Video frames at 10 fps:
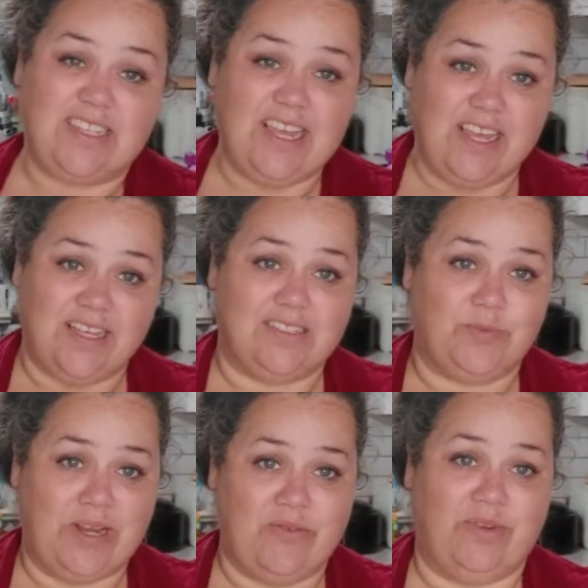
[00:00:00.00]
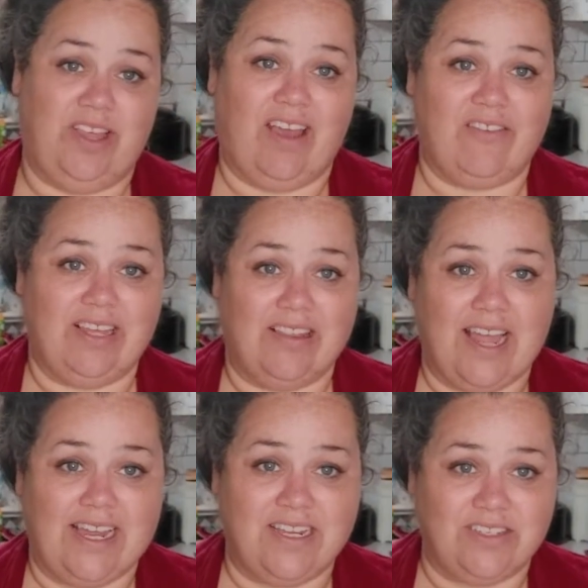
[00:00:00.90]
see because we don't really have any
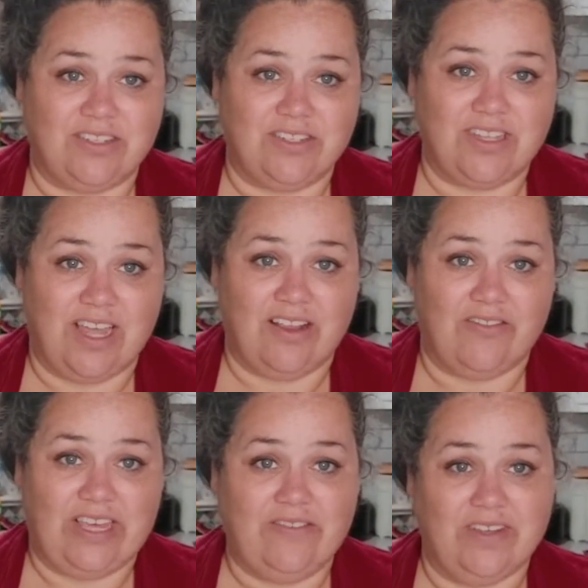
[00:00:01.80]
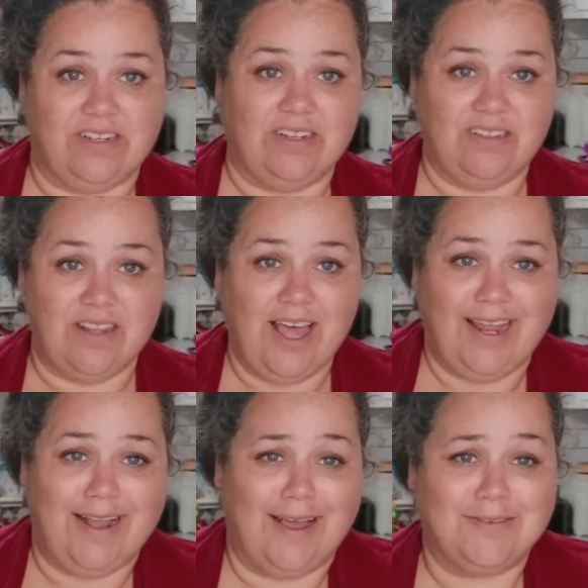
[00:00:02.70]
light. It's just kind of even
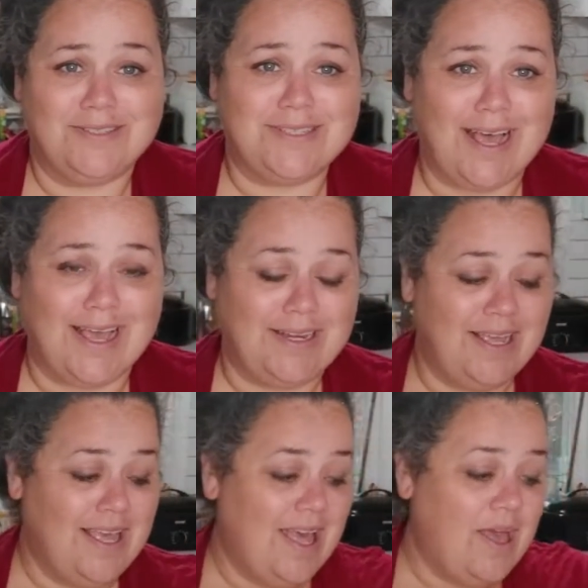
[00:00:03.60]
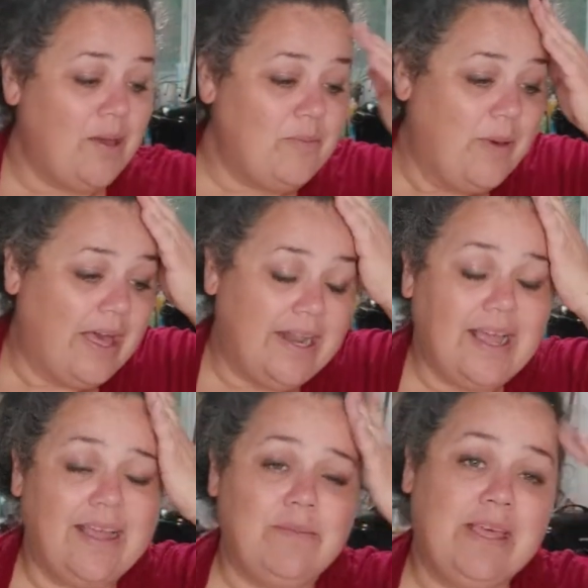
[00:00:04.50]
light outside. But
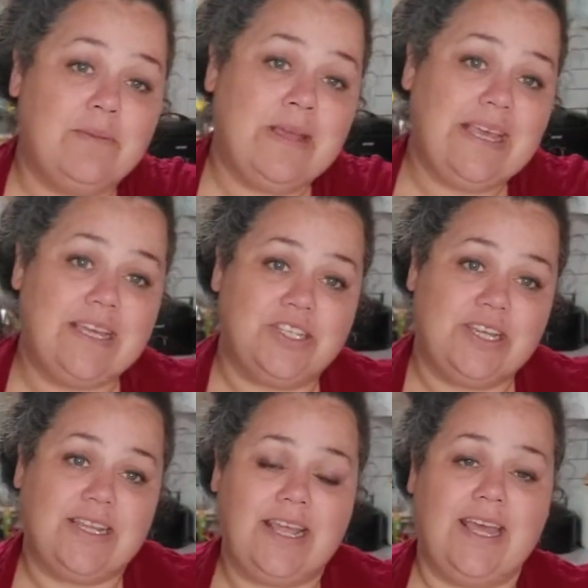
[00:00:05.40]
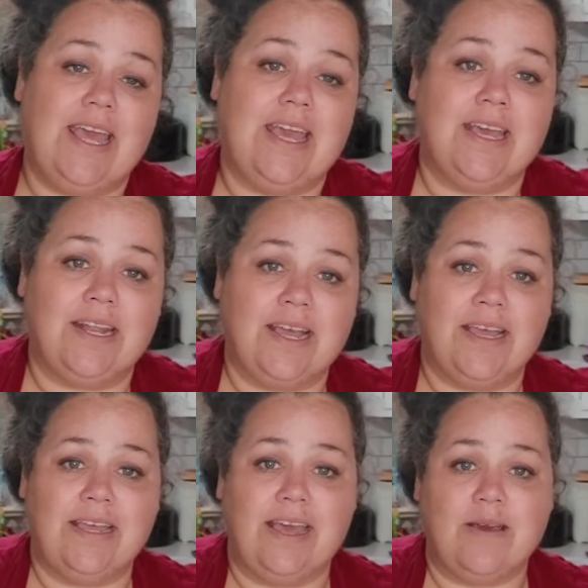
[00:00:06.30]
I am in my kitchen and I
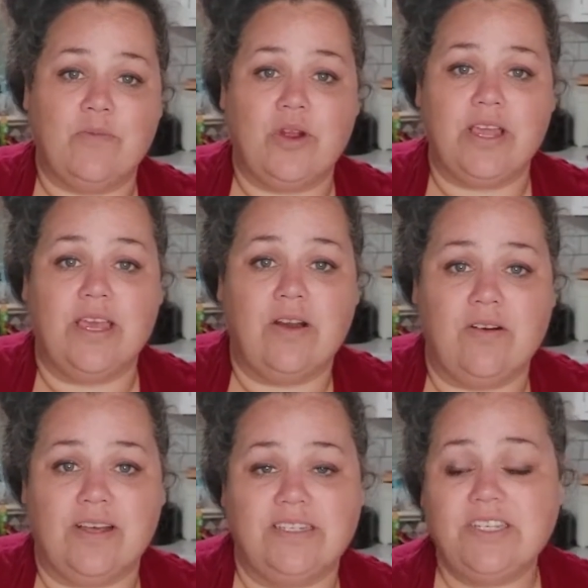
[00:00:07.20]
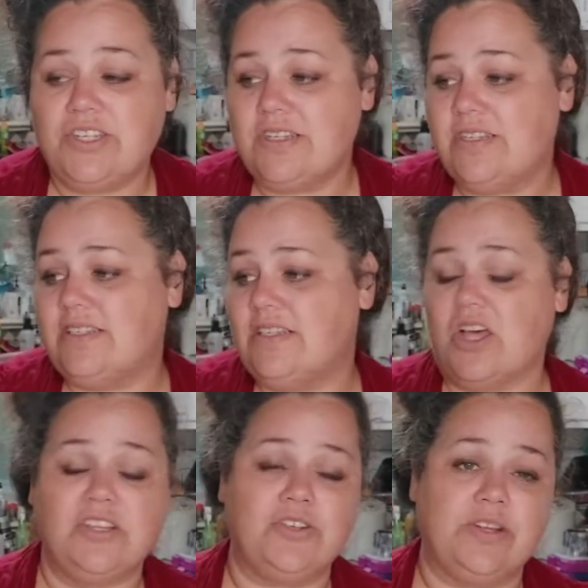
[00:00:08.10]
am working on dishes and
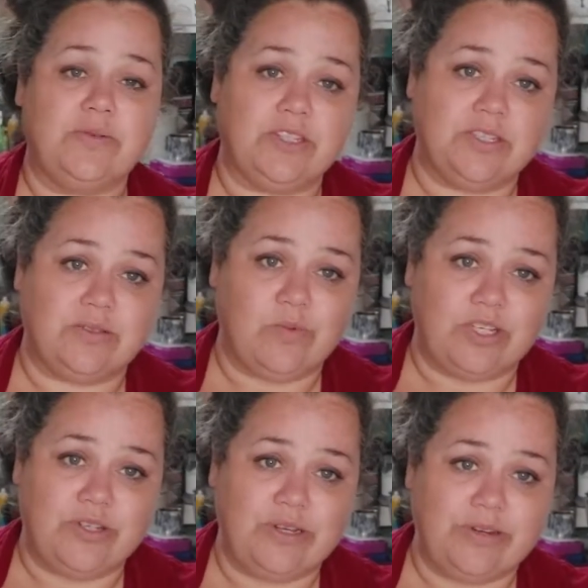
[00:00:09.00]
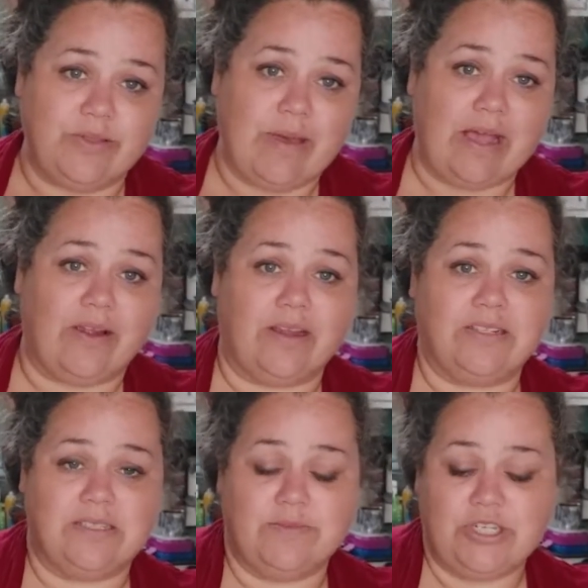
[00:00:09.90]
laundry, which is what you hear in the background
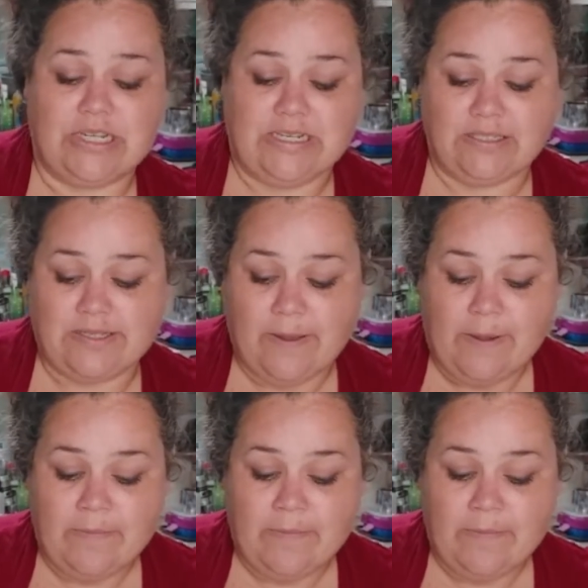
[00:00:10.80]
is the machines,